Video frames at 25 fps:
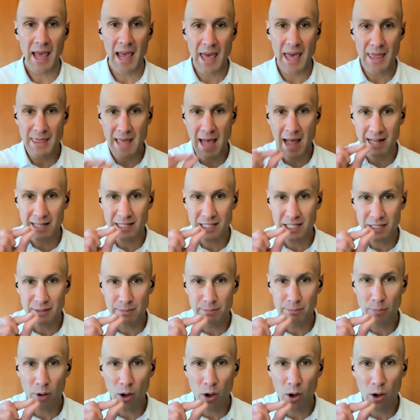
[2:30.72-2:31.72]
And that
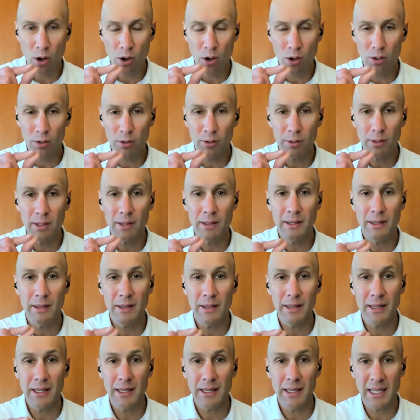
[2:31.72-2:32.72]
small
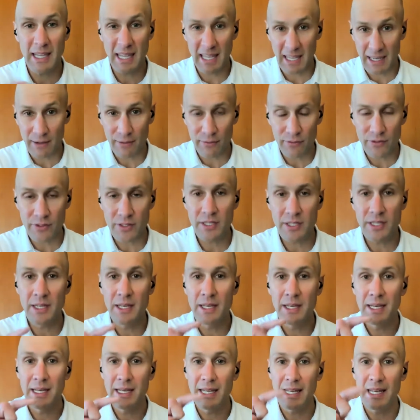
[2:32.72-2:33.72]
gift
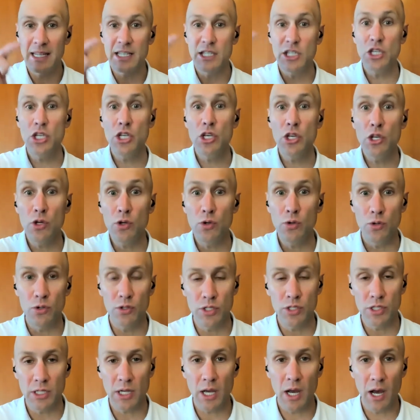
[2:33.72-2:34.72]
is
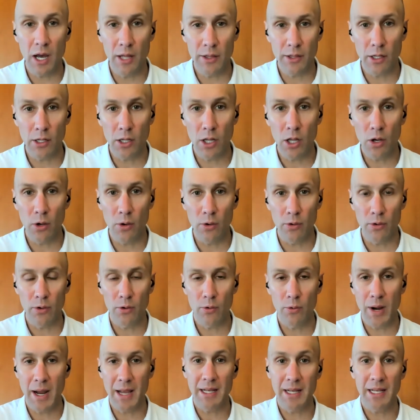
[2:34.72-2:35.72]
huge on the loan,
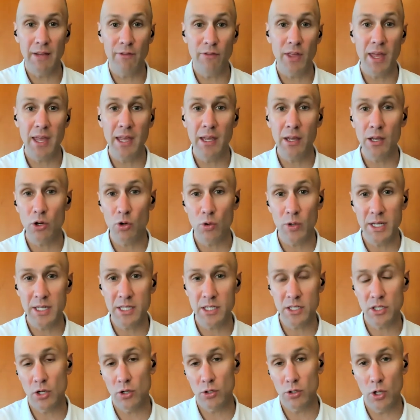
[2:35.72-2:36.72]
right? If they
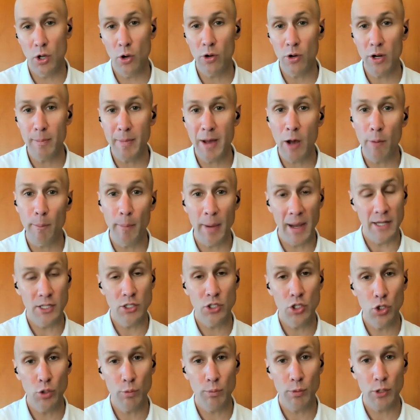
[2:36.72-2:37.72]
increase their loan amount by
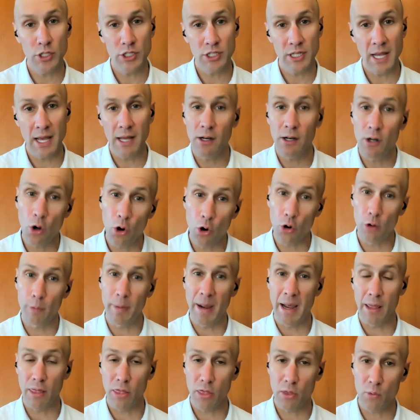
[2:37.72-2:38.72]
2% or
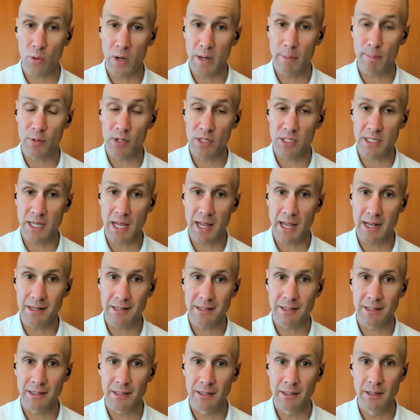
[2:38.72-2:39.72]
by
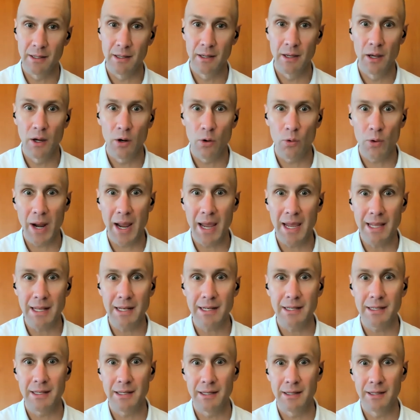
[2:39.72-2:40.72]
3%, right?